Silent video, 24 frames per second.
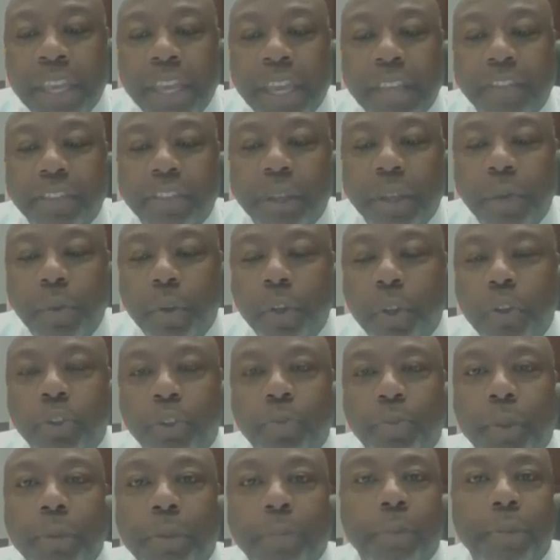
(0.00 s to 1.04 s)
As someone who
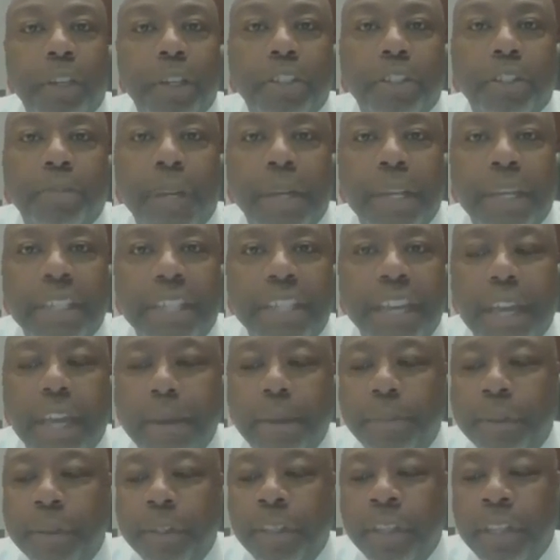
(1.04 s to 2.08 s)
spent much of my
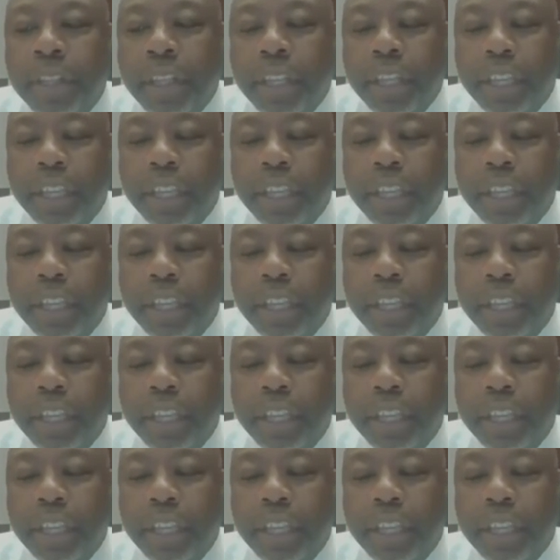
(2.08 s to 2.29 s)
time